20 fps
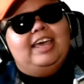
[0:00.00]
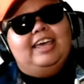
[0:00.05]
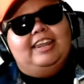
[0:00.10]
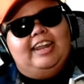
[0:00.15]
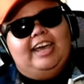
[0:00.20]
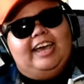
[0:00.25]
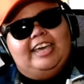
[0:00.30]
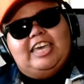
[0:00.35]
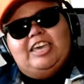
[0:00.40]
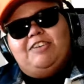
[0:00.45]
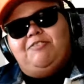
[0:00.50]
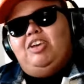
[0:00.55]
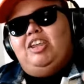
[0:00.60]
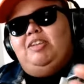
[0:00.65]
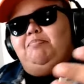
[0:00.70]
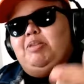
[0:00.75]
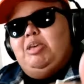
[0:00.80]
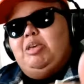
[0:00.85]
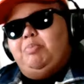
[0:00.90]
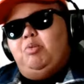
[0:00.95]
Not
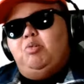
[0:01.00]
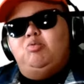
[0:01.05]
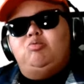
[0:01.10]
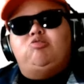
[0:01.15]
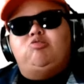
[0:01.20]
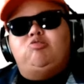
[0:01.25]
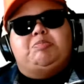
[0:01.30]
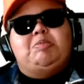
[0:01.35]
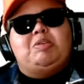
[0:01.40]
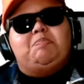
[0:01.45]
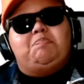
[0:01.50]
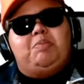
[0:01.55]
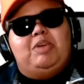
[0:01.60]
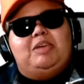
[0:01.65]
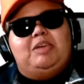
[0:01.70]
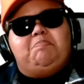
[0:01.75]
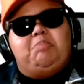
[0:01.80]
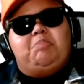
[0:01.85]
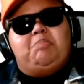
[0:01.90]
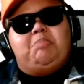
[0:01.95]
even people who used to be
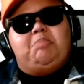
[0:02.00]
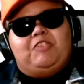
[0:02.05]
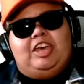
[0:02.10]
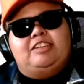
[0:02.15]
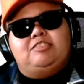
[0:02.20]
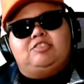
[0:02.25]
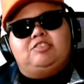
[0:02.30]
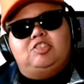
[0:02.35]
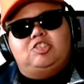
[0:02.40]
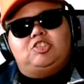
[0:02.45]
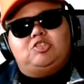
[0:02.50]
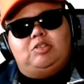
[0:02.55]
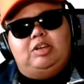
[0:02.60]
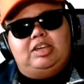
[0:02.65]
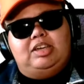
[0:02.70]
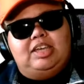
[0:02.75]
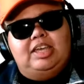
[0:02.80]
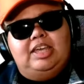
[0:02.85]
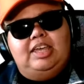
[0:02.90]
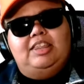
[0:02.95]
big, big fans of
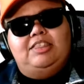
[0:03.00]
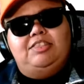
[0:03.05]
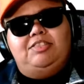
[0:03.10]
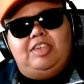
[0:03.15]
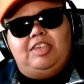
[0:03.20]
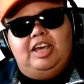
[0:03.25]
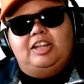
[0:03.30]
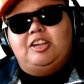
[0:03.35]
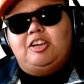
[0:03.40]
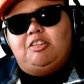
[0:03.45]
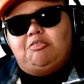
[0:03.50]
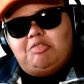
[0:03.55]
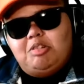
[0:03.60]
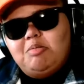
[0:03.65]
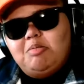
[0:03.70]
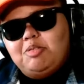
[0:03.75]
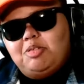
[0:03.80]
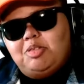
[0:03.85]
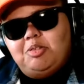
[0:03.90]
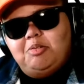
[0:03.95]
Drake, they'll agree
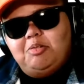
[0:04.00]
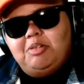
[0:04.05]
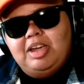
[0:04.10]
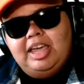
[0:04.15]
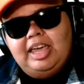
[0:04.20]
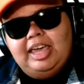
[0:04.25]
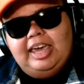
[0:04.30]
with you.